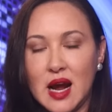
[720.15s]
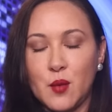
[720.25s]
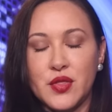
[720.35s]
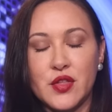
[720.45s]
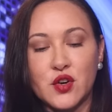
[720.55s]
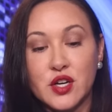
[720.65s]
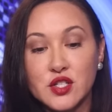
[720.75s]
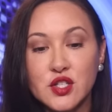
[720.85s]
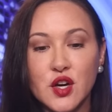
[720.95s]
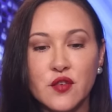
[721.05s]
it out with other
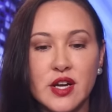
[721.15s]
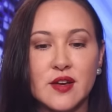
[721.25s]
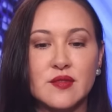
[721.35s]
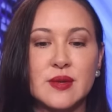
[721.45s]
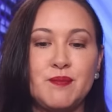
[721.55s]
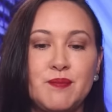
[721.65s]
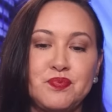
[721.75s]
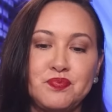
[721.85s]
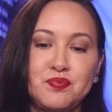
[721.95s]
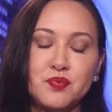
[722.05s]
conservatives.
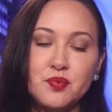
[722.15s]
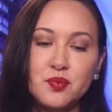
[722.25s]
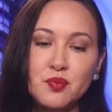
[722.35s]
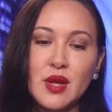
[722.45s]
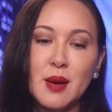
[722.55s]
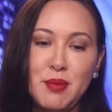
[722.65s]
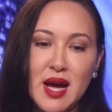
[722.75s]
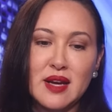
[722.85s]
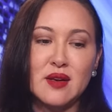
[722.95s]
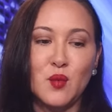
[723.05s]

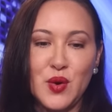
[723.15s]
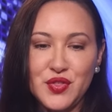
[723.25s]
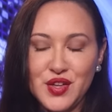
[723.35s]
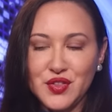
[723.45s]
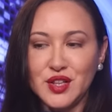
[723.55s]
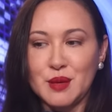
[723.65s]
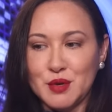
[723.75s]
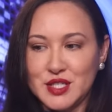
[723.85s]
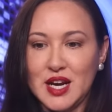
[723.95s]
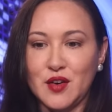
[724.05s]
But within the
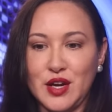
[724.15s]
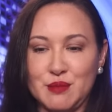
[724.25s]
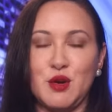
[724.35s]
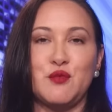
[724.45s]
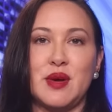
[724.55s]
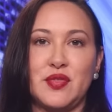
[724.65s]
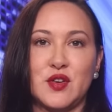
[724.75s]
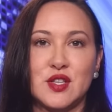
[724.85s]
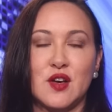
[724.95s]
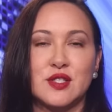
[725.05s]
libertarian movement,
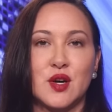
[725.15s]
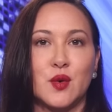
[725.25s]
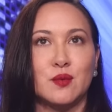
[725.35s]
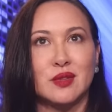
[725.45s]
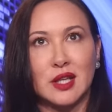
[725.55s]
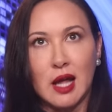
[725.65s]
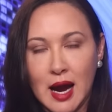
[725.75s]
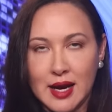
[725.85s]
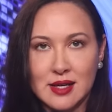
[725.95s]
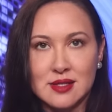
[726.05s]
there's also
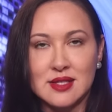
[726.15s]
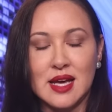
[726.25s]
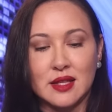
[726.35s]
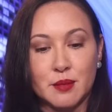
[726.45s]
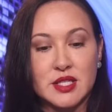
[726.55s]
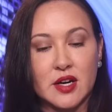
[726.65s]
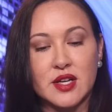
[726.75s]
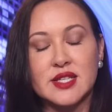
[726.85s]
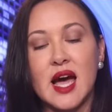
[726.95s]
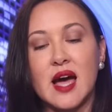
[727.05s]
lines that
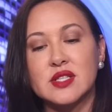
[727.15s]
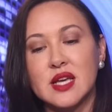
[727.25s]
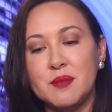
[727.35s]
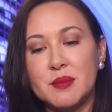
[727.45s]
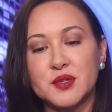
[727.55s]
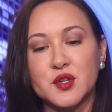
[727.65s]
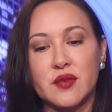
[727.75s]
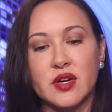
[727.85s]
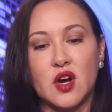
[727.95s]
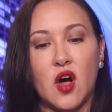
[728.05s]
libertarians have. And some people
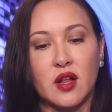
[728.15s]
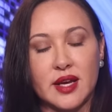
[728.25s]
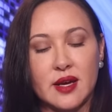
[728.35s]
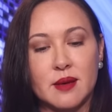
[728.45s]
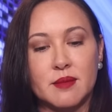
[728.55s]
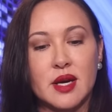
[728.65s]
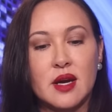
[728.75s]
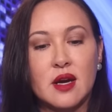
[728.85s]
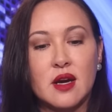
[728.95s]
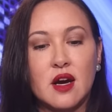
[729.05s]
don't even call him
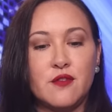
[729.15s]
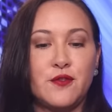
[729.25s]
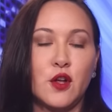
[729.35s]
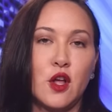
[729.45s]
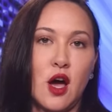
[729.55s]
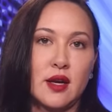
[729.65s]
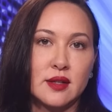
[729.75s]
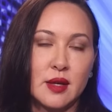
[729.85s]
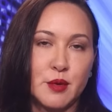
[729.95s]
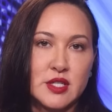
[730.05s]
a full
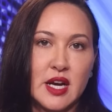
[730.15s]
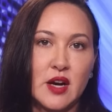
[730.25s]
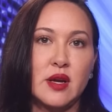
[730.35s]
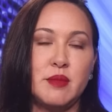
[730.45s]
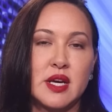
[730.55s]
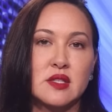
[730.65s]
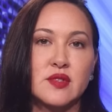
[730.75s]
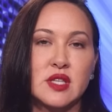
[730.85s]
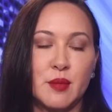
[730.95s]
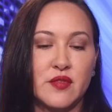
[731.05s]
on libertarian
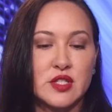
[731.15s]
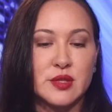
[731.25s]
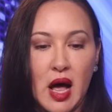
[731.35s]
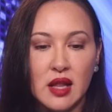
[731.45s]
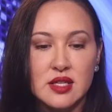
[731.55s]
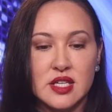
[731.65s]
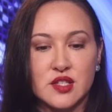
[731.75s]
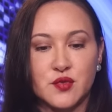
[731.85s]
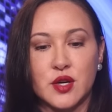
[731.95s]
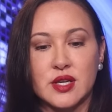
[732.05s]
because of some of his
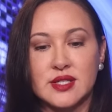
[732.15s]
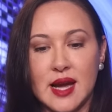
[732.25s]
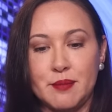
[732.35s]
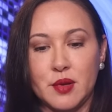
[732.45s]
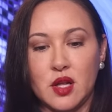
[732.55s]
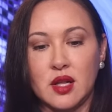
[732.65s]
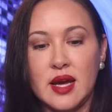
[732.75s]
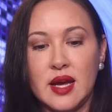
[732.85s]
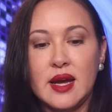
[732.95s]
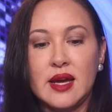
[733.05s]
policies. For
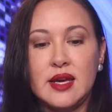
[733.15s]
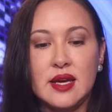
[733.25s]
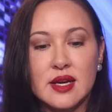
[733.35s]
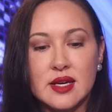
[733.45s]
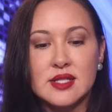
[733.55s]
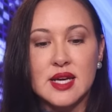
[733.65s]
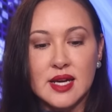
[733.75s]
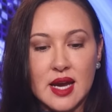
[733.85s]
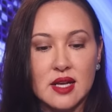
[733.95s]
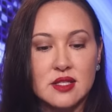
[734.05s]
example, he is
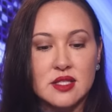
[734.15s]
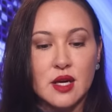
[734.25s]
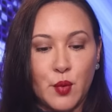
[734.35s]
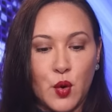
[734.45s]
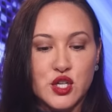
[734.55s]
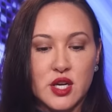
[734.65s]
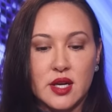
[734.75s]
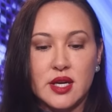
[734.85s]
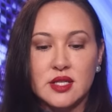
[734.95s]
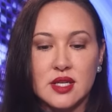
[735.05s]
against
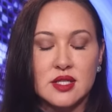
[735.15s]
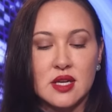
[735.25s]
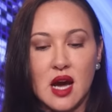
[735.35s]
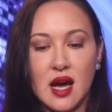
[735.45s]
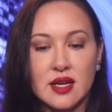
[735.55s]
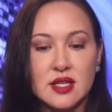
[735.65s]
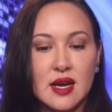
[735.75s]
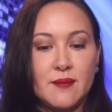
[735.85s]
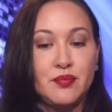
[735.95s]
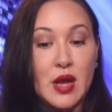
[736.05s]
abortion. He does
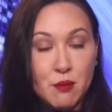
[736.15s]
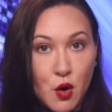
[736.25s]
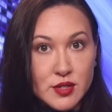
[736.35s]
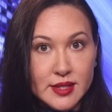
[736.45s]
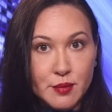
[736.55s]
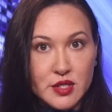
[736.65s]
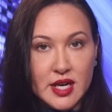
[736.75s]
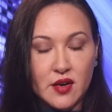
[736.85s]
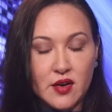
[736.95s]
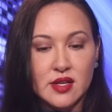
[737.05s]
not. Now, most
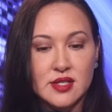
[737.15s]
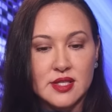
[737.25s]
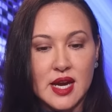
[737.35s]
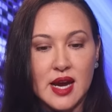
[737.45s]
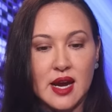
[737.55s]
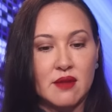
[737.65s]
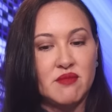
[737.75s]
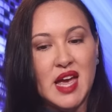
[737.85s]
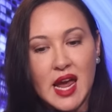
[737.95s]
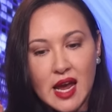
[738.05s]
libertarians
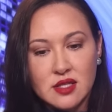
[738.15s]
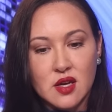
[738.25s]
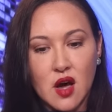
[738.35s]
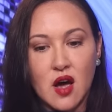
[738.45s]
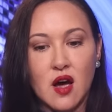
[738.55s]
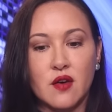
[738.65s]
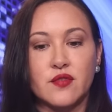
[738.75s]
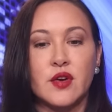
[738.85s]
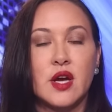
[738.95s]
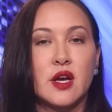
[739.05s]
say hands
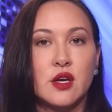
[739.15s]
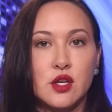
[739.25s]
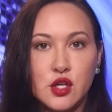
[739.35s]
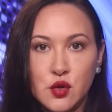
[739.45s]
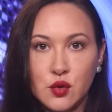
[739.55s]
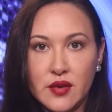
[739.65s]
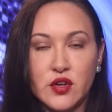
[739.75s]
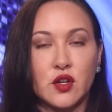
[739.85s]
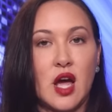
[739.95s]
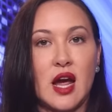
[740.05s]
off, you
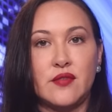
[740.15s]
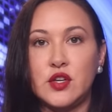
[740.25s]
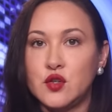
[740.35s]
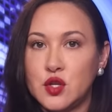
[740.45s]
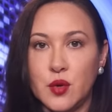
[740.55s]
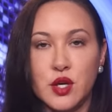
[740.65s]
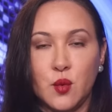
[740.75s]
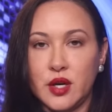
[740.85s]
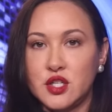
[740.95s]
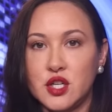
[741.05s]
live your life, you do what
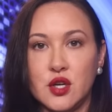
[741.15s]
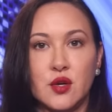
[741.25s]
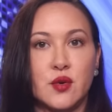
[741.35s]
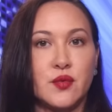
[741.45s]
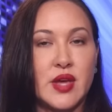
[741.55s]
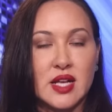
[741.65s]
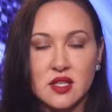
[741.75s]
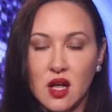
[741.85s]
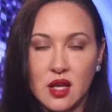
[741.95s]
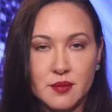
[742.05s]
you want to do,
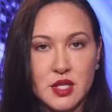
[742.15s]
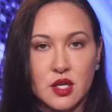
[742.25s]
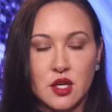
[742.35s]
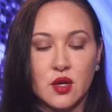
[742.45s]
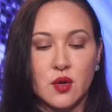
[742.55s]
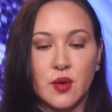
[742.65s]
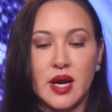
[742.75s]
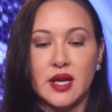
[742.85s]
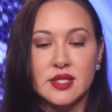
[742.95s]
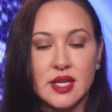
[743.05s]
that's all up to
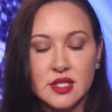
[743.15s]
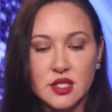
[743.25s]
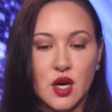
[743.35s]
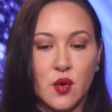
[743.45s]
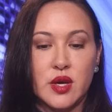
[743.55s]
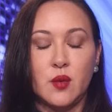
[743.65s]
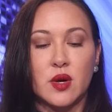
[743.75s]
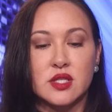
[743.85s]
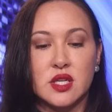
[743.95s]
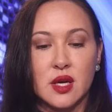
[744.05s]
you. And he says no, he
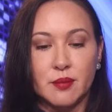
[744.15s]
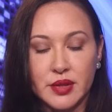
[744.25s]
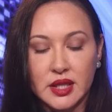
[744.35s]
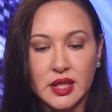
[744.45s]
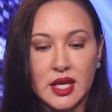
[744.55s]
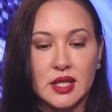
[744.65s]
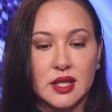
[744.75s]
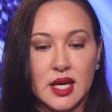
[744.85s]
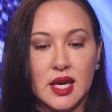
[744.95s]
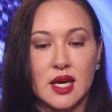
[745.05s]
wants to
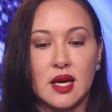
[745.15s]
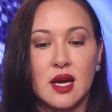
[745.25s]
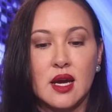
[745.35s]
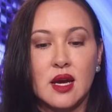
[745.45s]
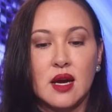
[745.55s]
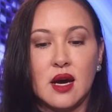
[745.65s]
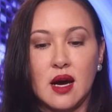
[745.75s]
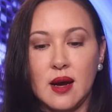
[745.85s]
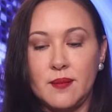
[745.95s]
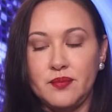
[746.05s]
completely
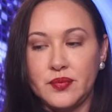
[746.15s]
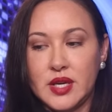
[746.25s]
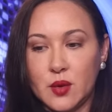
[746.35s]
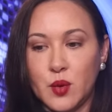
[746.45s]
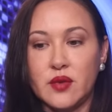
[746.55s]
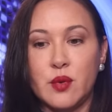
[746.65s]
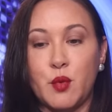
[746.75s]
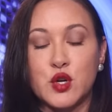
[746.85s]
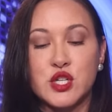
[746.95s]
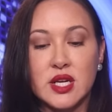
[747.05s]
um, get rid of
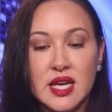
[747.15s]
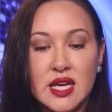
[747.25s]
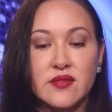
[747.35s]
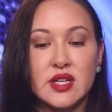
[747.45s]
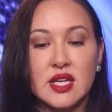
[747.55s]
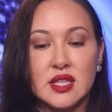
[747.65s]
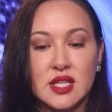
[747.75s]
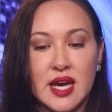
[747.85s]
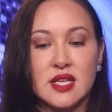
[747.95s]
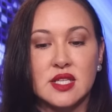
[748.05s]
abortion, even
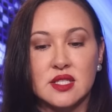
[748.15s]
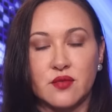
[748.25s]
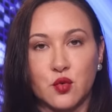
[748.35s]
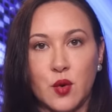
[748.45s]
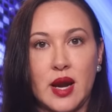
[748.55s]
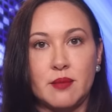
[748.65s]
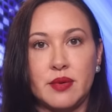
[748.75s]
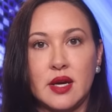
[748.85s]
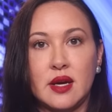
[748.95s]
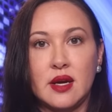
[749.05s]
in the cases of rape